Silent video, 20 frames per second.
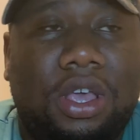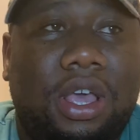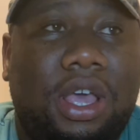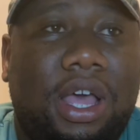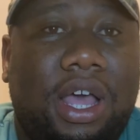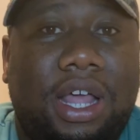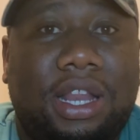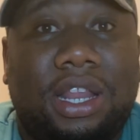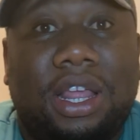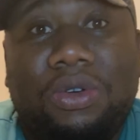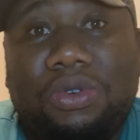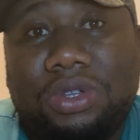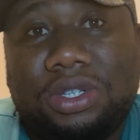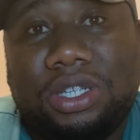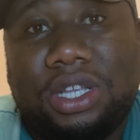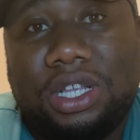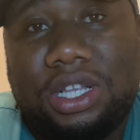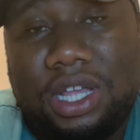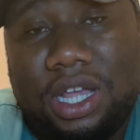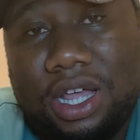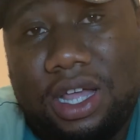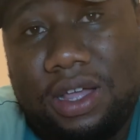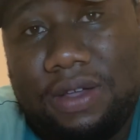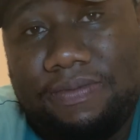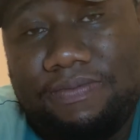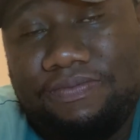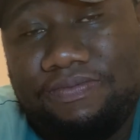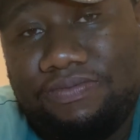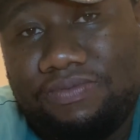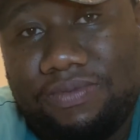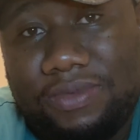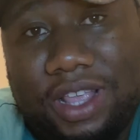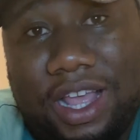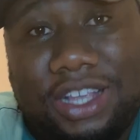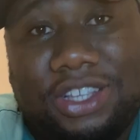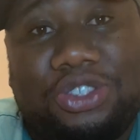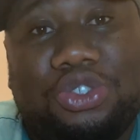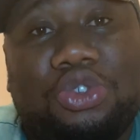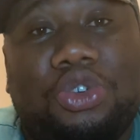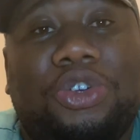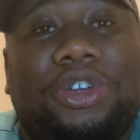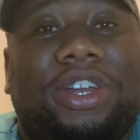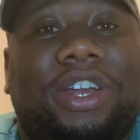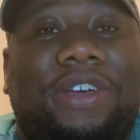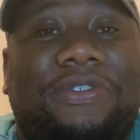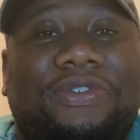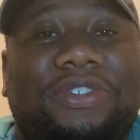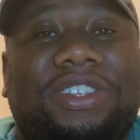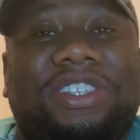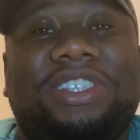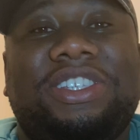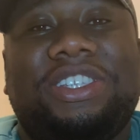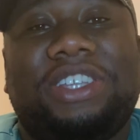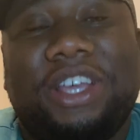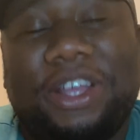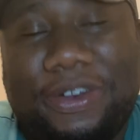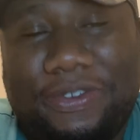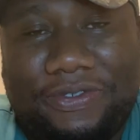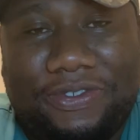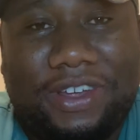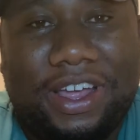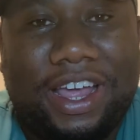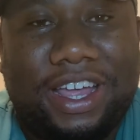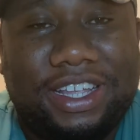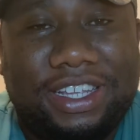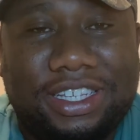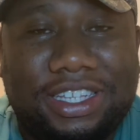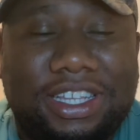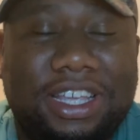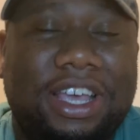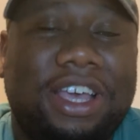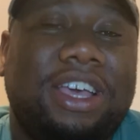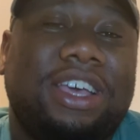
And that was a story in of itself, guys.